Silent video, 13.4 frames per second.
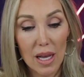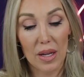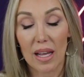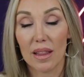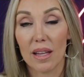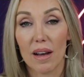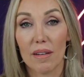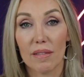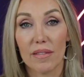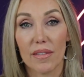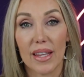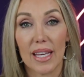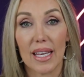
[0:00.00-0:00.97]
I
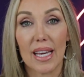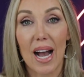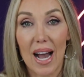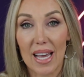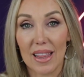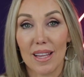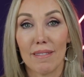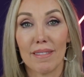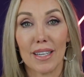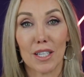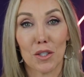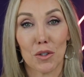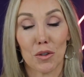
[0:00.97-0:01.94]
love the I Love
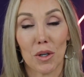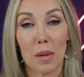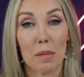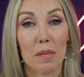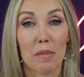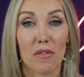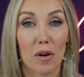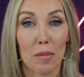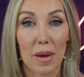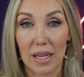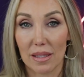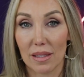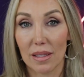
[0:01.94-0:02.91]
Extreme from
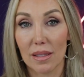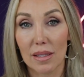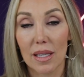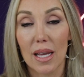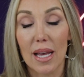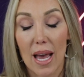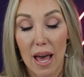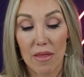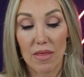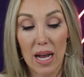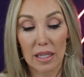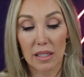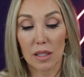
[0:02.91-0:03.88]
Essence, and
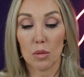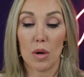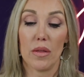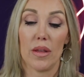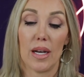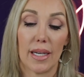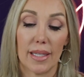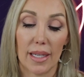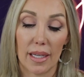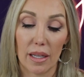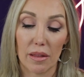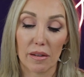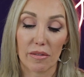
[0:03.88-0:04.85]
that's the one that I did
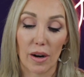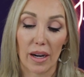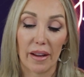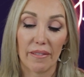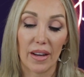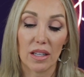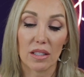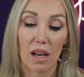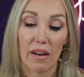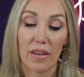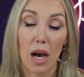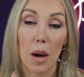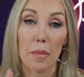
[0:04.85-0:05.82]
in the Friday Face
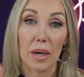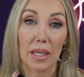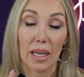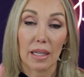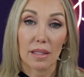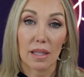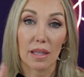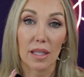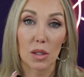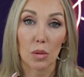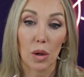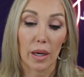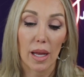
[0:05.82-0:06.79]
Off up against
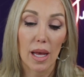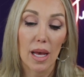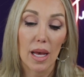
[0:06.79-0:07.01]
this one.